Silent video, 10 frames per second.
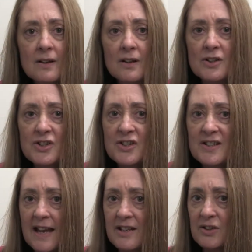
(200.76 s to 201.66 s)
Because you
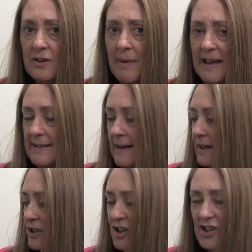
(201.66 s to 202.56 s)
sent her a
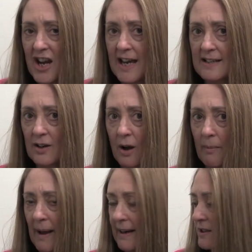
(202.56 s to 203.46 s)
message and she hasn't
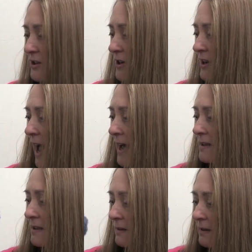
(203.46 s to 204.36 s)
got back to you
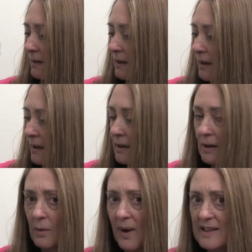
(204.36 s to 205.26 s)
yet.
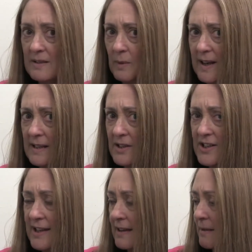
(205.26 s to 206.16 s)
Or when, when did you
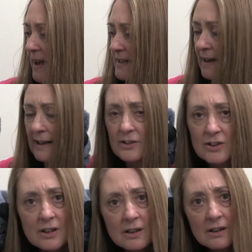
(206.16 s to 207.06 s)
send the
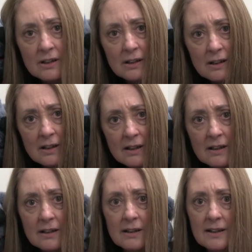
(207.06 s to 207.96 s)
message?
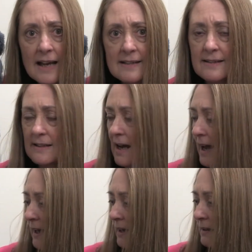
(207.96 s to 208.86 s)

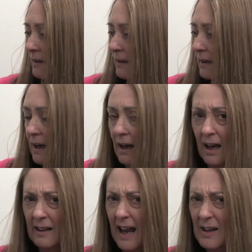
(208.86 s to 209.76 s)
Yesterday.
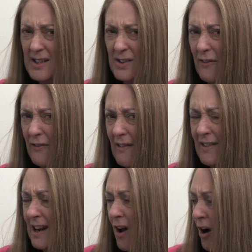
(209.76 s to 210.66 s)
Okay, that's not
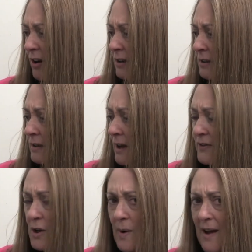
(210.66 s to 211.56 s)
very long.
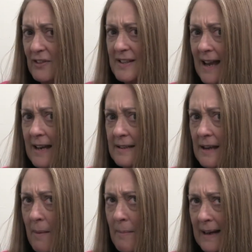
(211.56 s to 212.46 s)
Have you ever
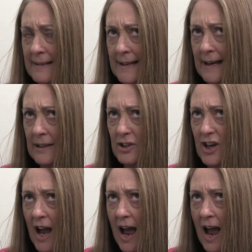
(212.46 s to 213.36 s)
sent a message
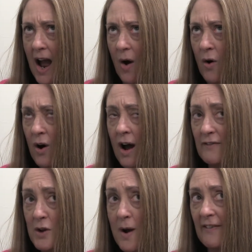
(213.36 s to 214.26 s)
or
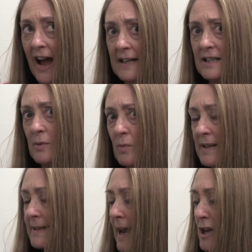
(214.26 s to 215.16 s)
have you ever had
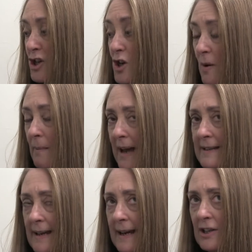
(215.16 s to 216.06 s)
someone send you a
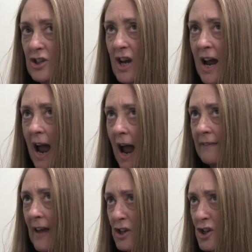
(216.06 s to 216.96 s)
message
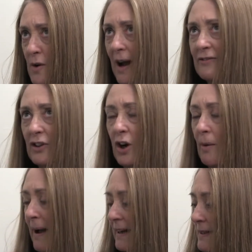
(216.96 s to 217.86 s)
and then you haven't
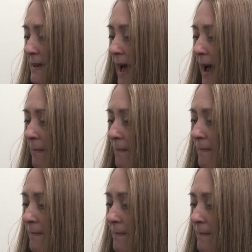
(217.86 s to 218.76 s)
got back to them?
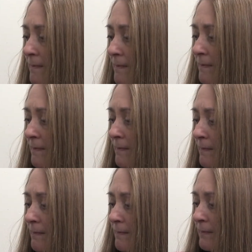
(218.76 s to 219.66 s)

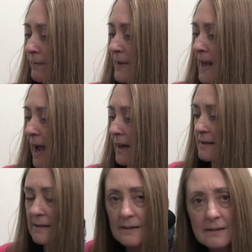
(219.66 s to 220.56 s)

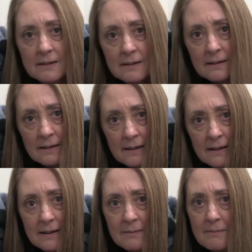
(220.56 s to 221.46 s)
Yes.
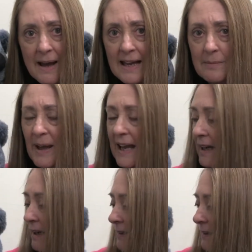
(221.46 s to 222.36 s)
Maybe.